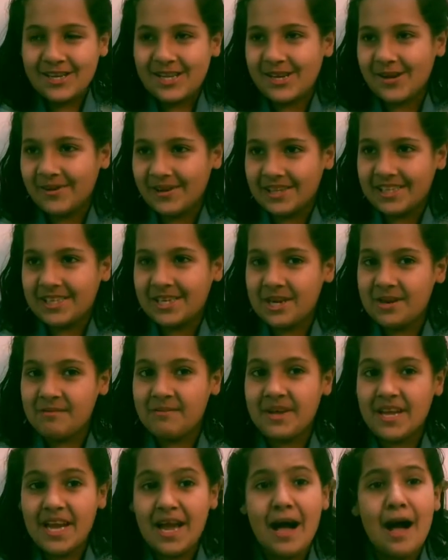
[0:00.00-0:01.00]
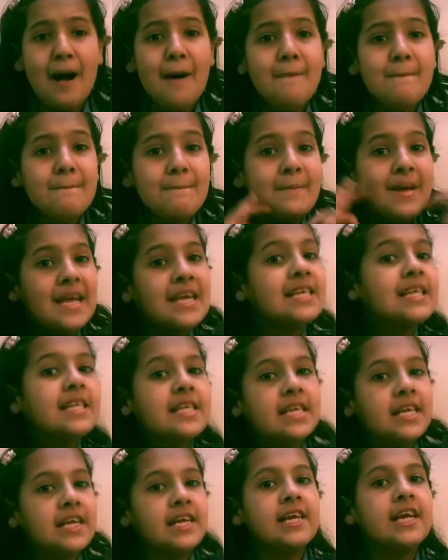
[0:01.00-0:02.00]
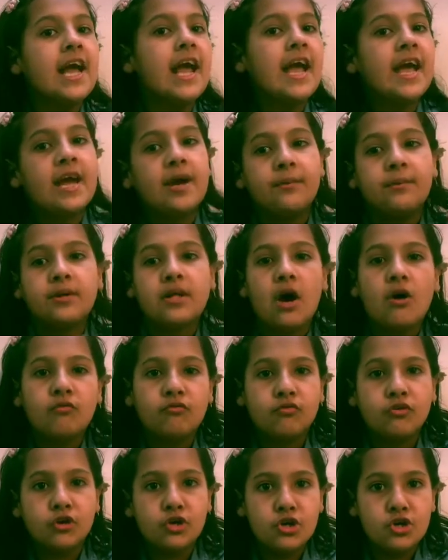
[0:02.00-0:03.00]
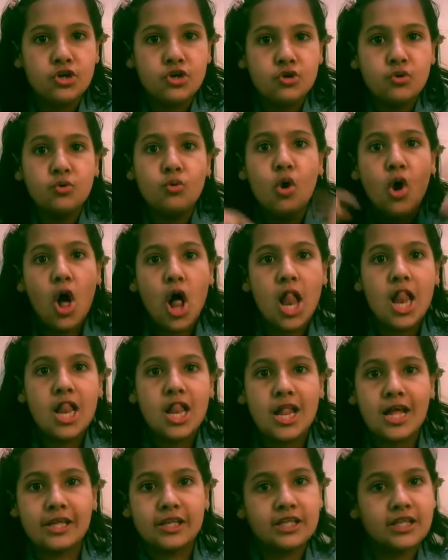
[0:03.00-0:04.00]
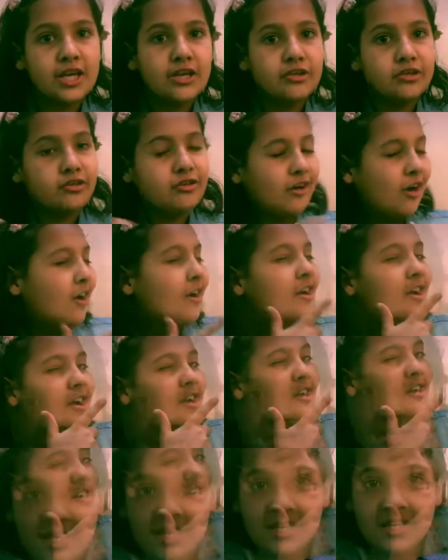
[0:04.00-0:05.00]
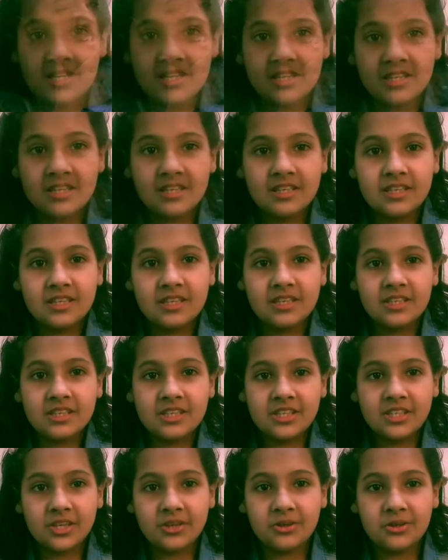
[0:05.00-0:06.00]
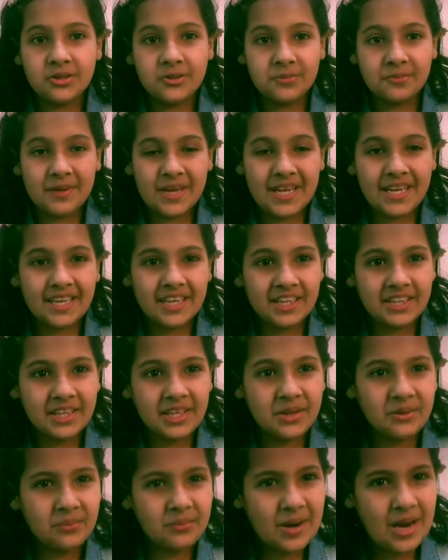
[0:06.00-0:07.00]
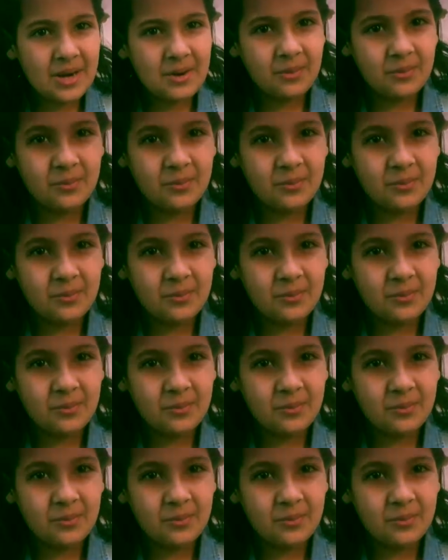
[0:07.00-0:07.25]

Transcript: So it's gonna be amazing, and without further ado, let's get started. So to make the red